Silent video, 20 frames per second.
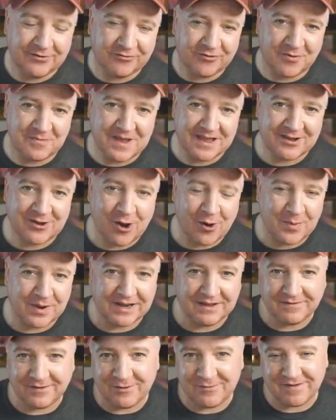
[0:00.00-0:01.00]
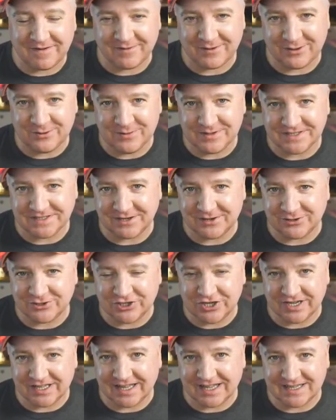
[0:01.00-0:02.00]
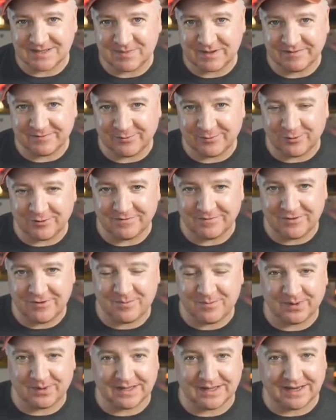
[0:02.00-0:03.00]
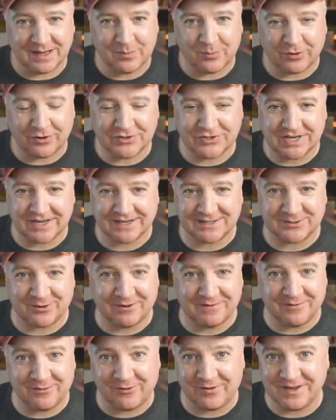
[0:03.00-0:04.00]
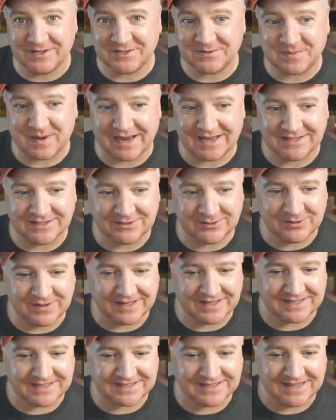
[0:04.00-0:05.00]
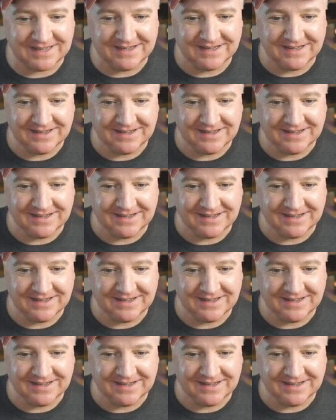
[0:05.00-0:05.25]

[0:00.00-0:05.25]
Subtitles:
Drop me a comment if you've ever used cheer lights before, if you've built any projects, or if you're inspired to do this.